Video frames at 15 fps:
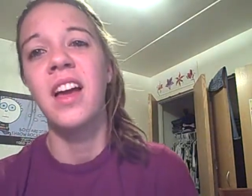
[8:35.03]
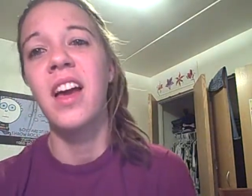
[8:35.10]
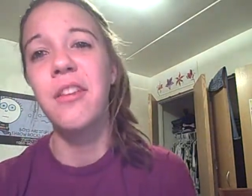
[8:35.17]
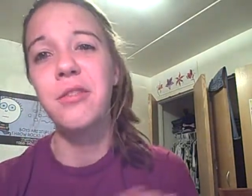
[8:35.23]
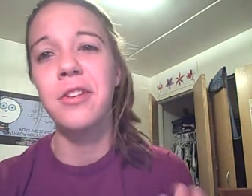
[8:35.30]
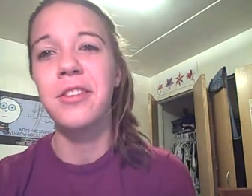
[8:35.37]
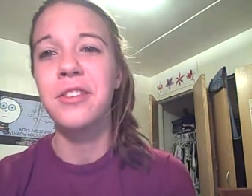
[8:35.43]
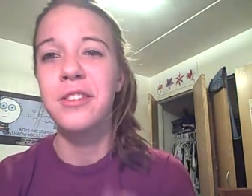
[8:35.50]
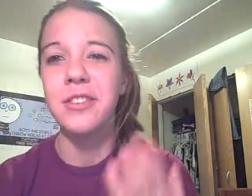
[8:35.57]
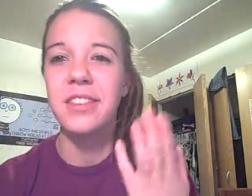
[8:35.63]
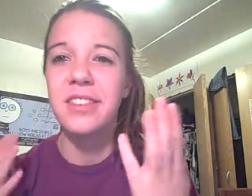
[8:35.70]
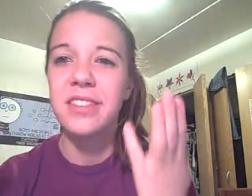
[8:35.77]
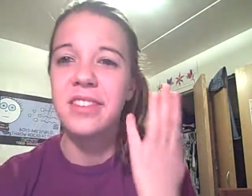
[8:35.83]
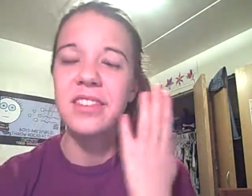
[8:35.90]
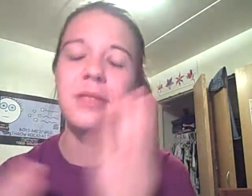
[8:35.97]
Every other
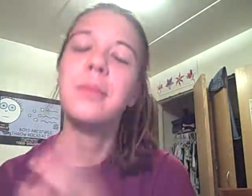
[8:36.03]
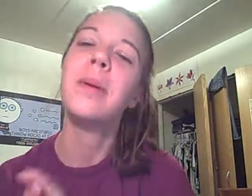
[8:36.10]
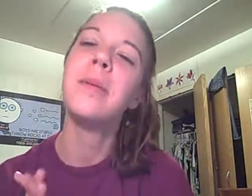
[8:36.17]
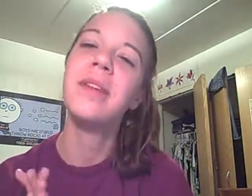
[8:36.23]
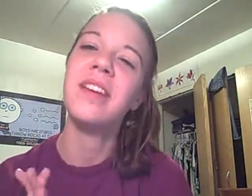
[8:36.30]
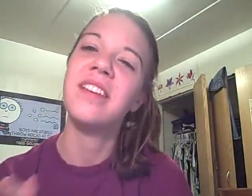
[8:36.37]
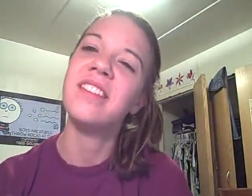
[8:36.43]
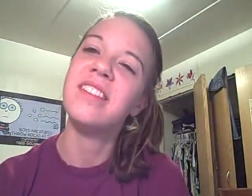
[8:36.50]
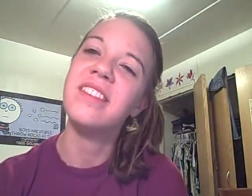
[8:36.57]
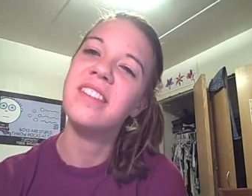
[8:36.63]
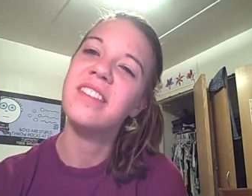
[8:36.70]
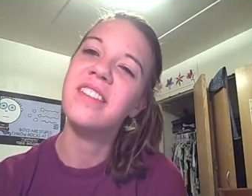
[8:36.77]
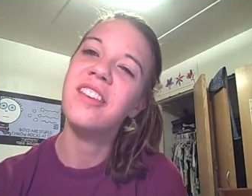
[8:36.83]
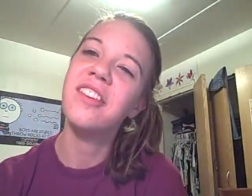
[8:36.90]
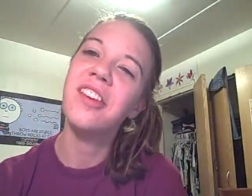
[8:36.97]
season. So maybe next
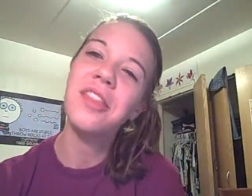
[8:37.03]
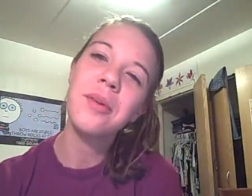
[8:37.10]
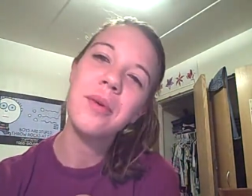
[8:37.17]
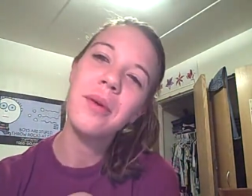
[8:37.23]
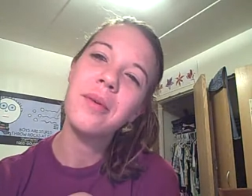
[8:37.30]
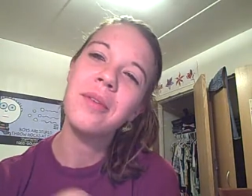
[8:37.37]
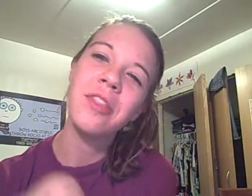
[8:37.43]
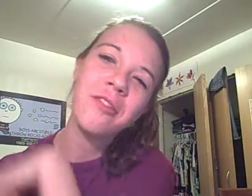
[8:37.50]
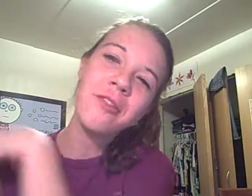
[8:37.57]
season I'll get the right one.